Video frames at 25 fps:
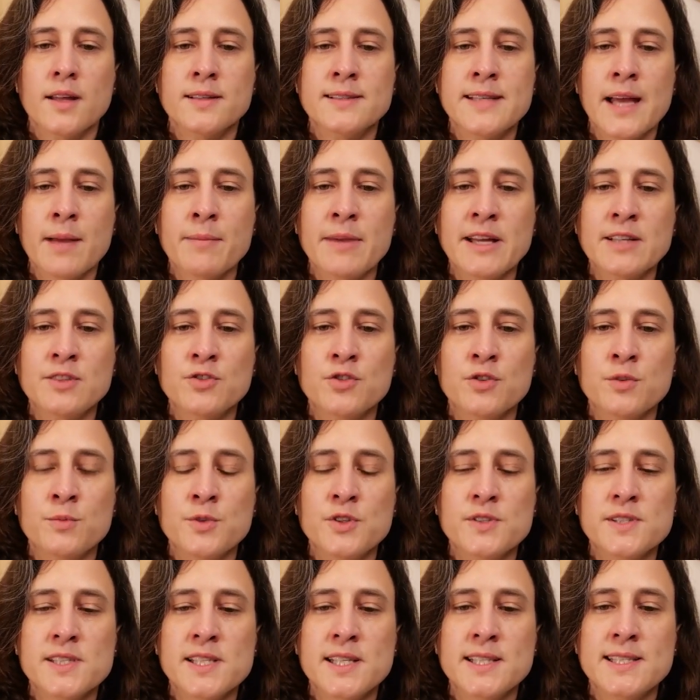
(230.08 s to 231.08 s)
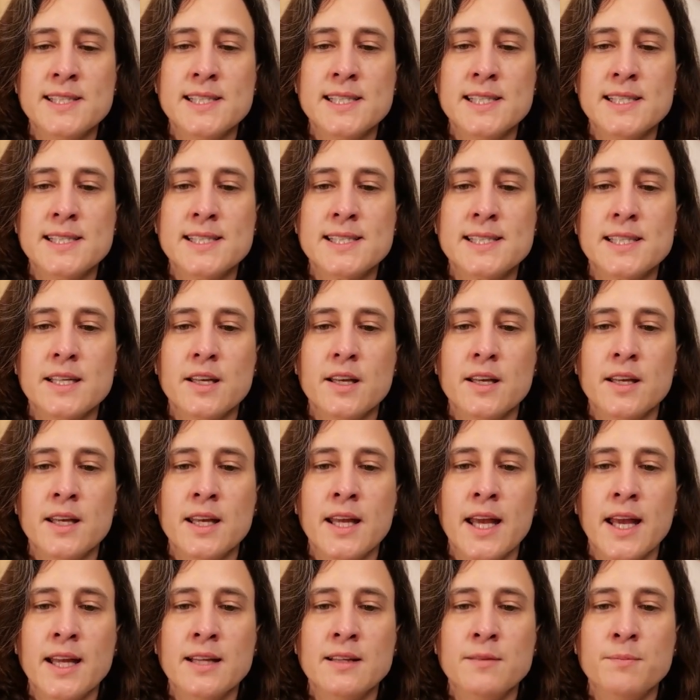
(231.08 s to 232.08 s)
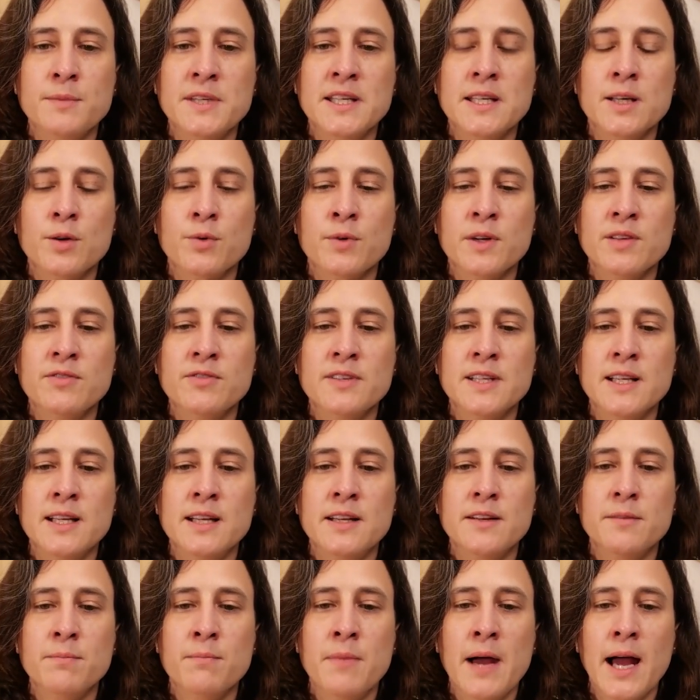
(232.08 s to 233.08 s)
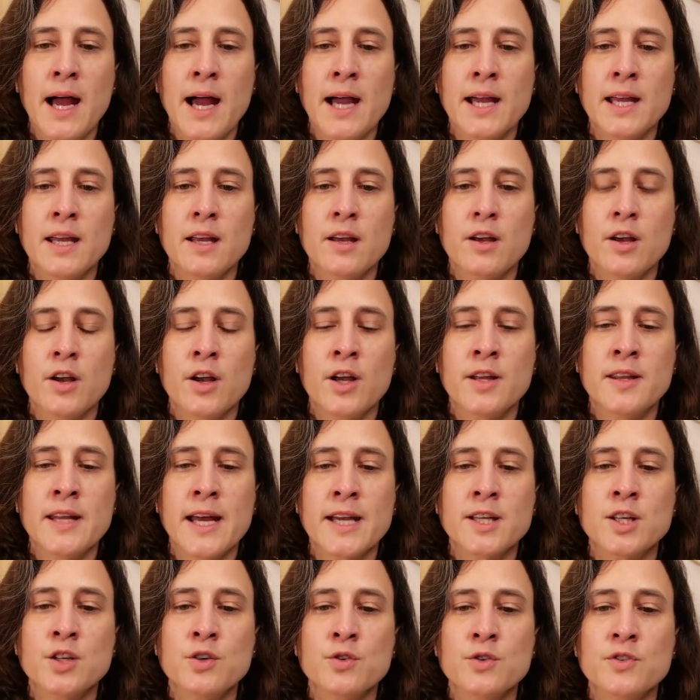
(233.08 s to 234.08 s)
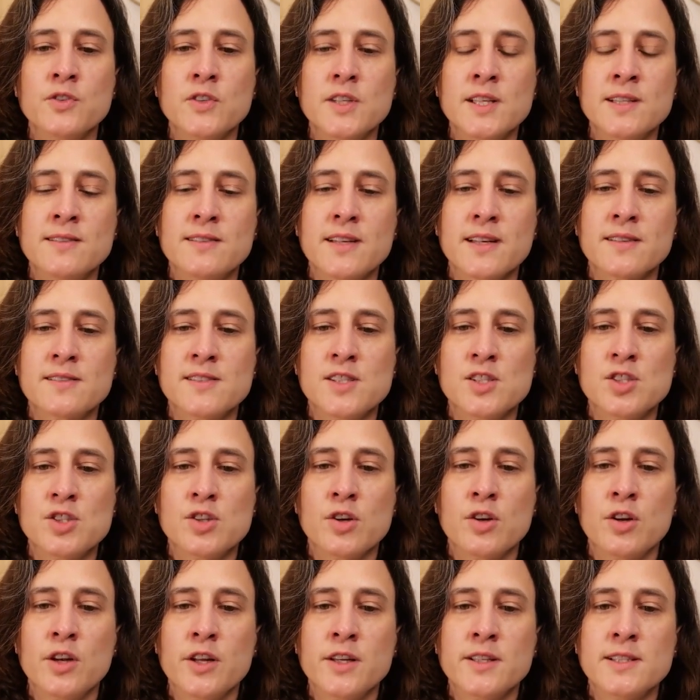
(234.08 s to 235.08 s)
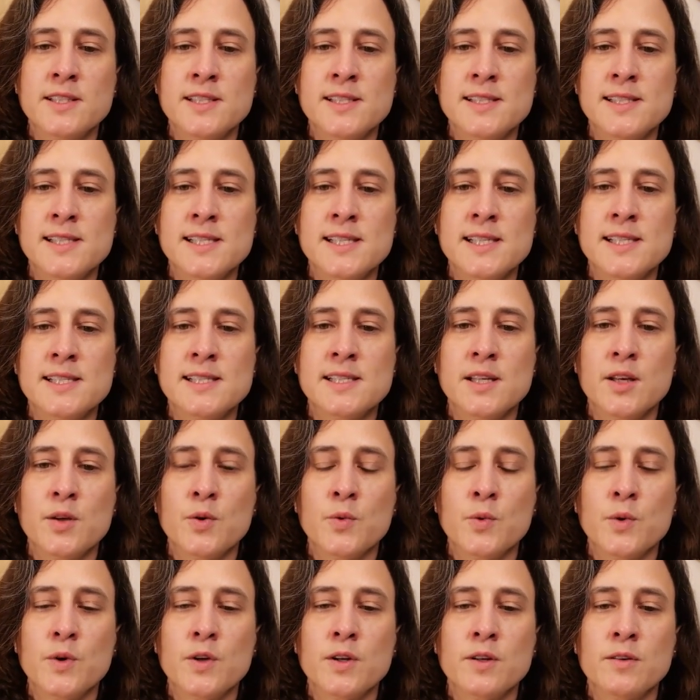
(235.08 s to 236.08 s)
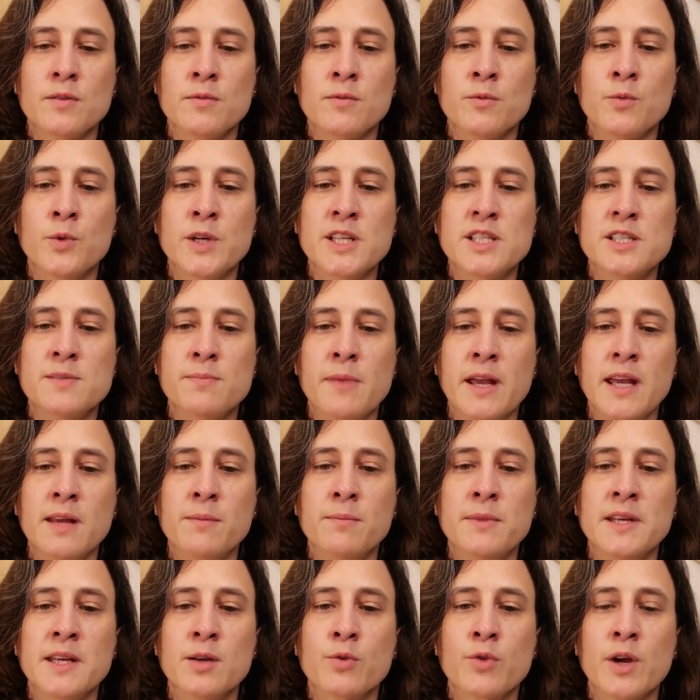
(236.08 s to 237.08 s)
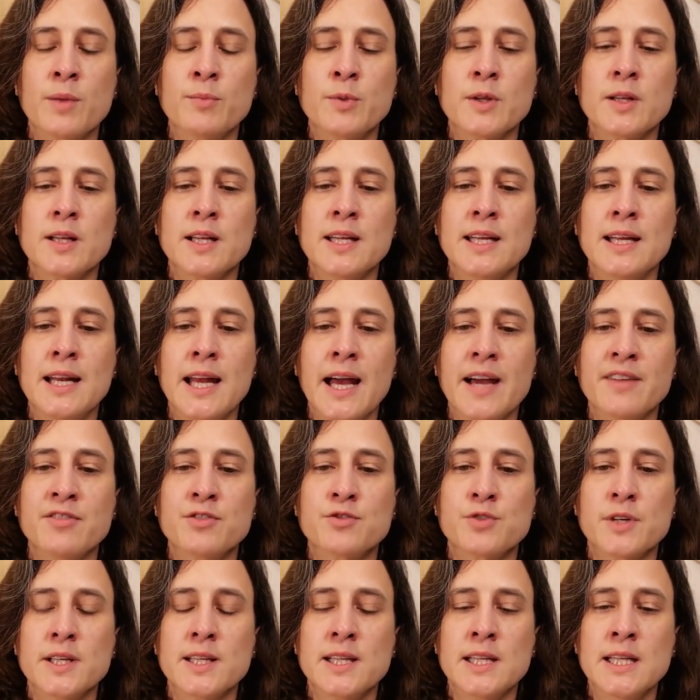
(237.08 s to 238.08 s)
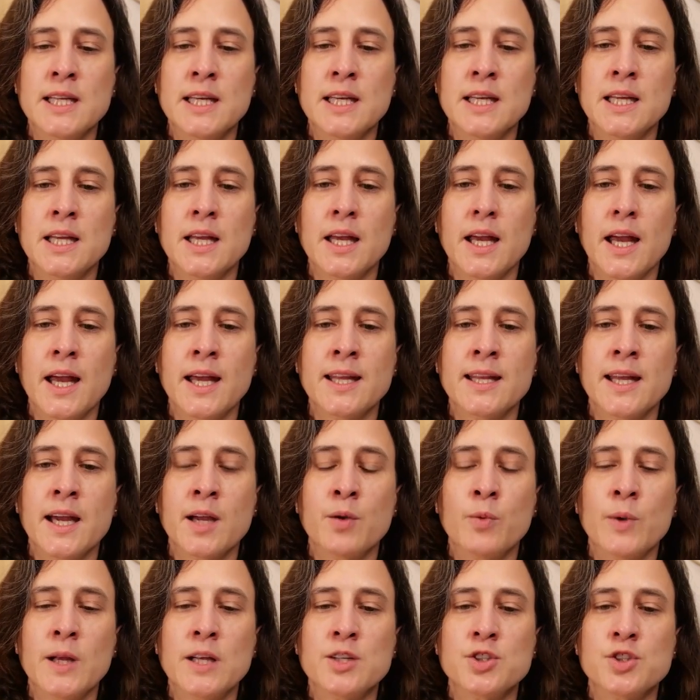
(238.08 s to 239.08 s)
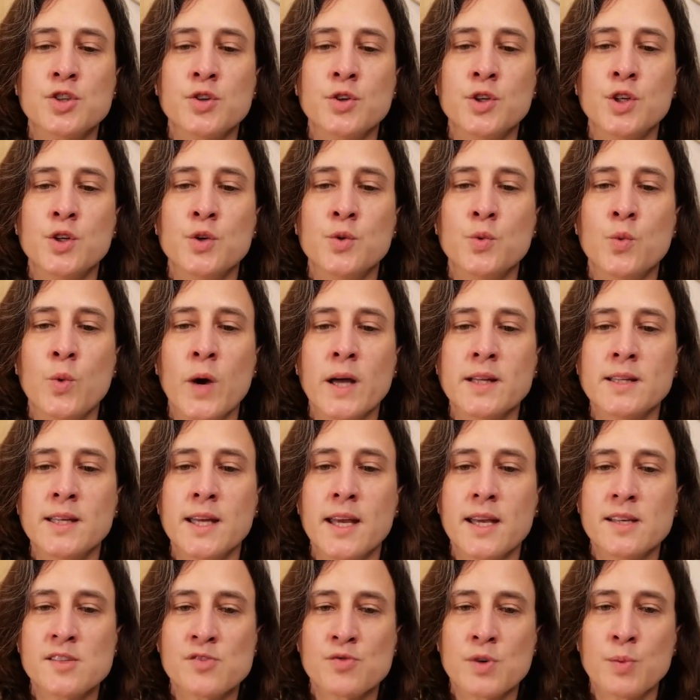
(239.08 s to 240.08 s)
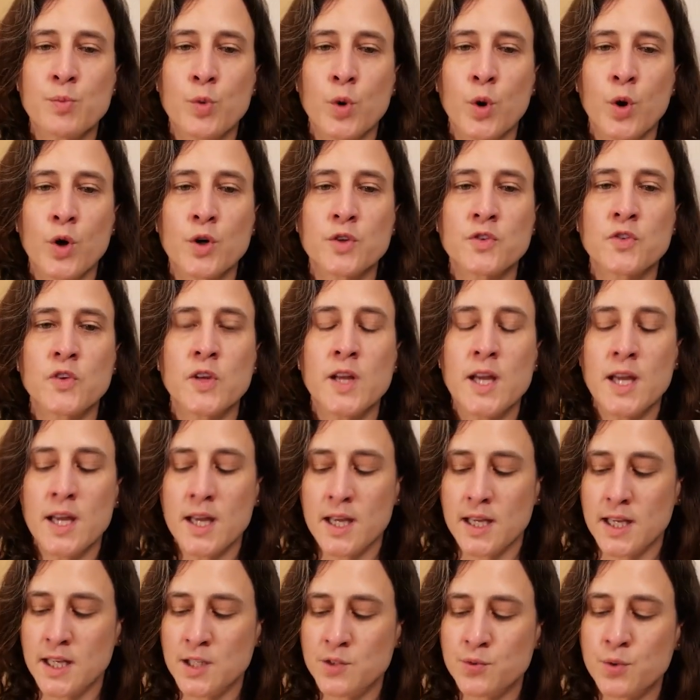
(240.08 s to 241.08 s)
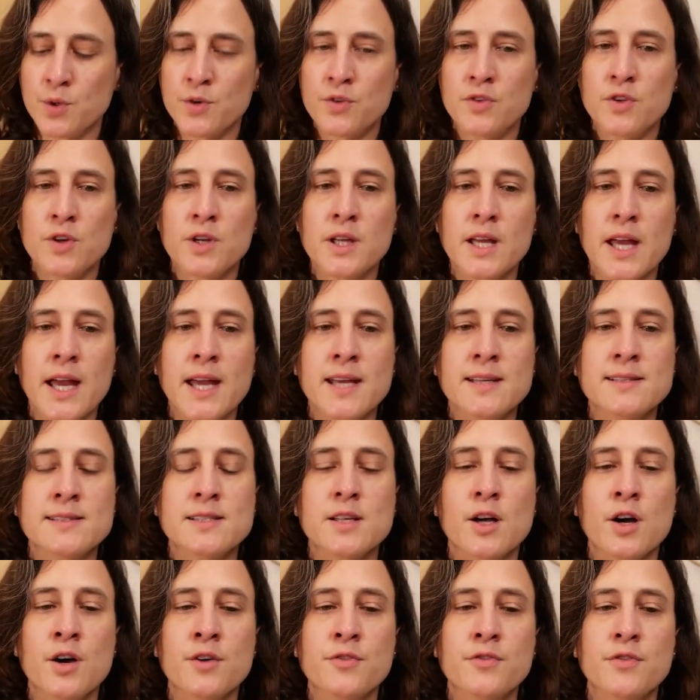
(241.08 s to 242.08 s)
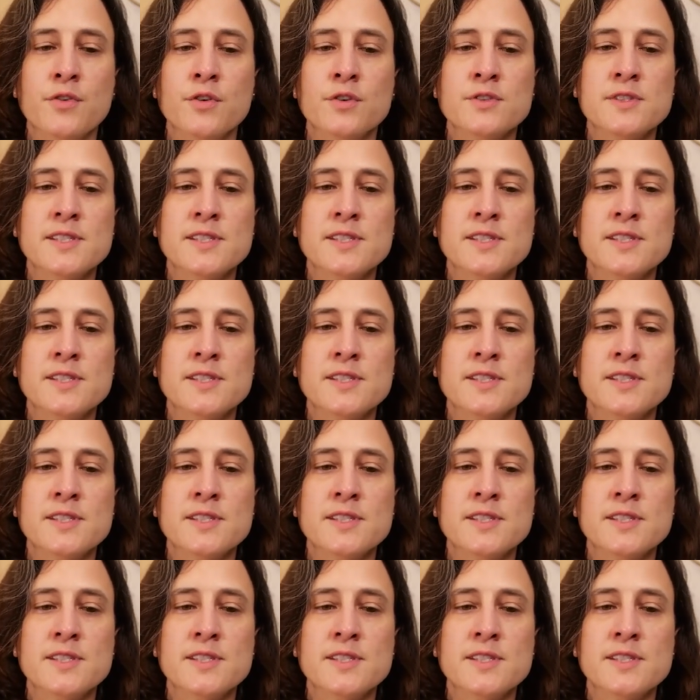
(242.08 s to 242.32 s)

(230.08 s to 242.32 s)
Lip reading: Dermatomyositis can be revealed by an acute interstitial lung disease, which may be rapidly life-threatening, and I will show you one case report. It was the case of a